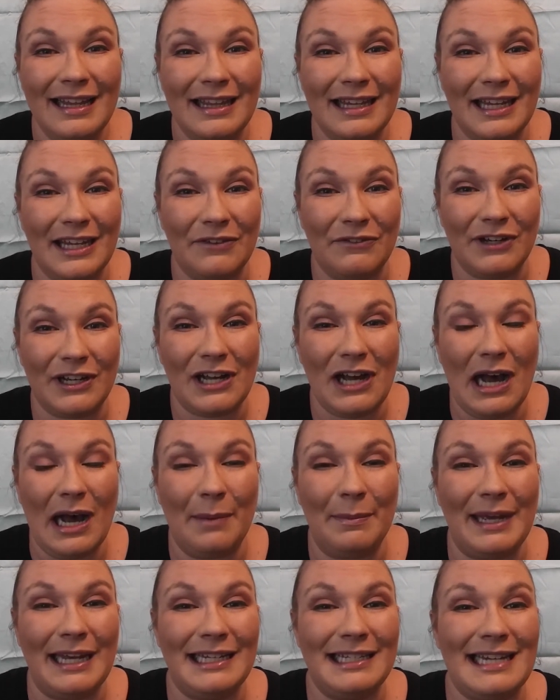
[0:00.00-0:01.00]
Leave a
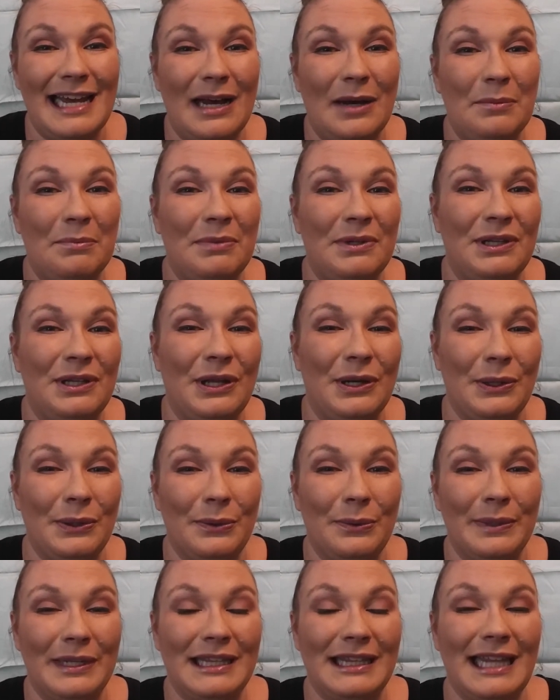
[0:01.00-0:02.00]
comment down
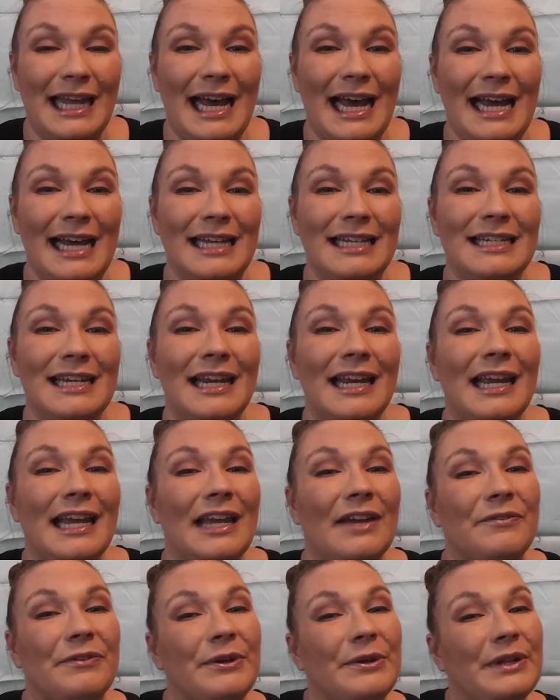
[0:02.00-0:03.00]
below with that.
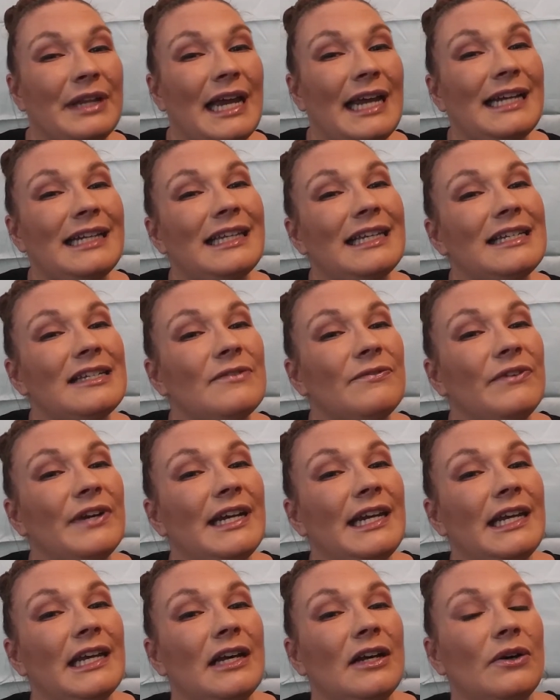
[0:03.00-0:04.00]
If you like this
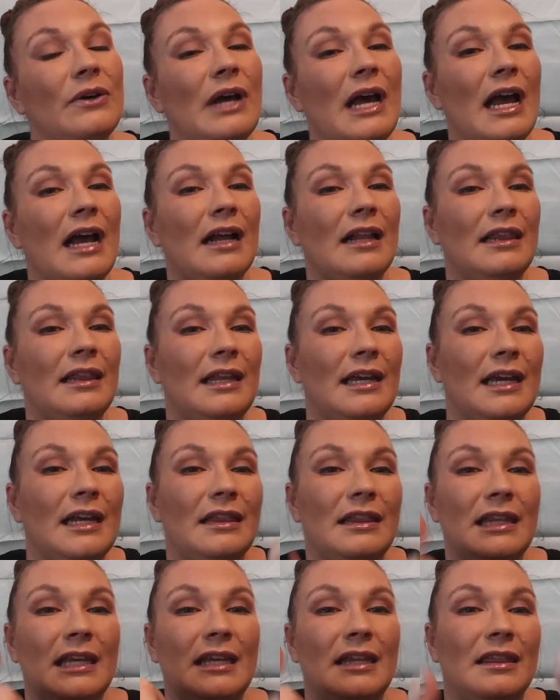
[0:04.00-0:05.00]
video, click
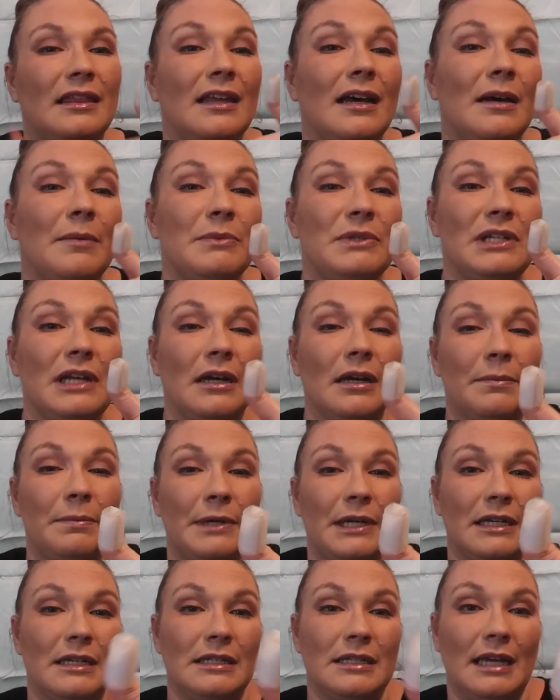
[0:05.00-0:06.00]
click the thumbs
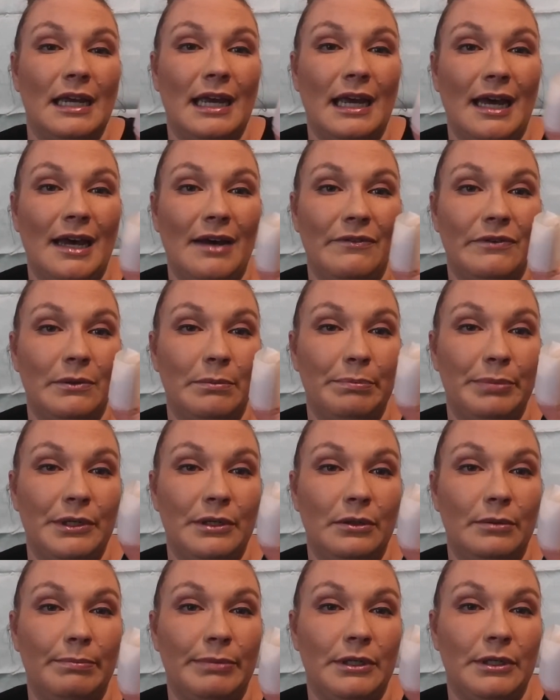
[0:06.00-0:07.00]
up because I have a
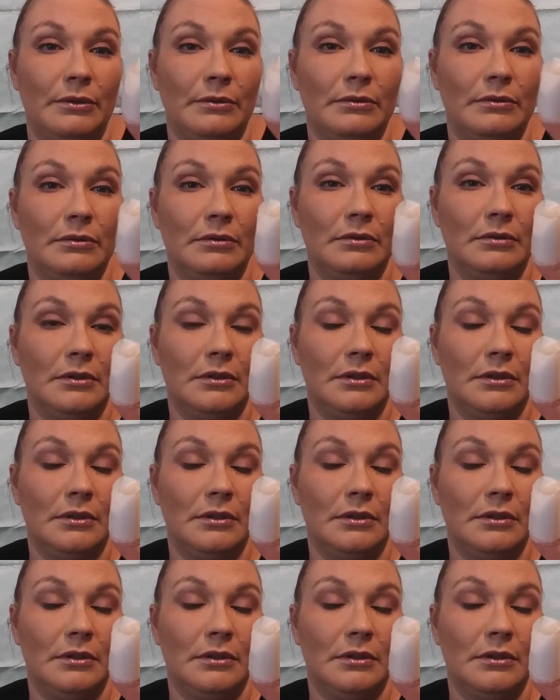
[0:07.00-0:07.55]
boo-boo.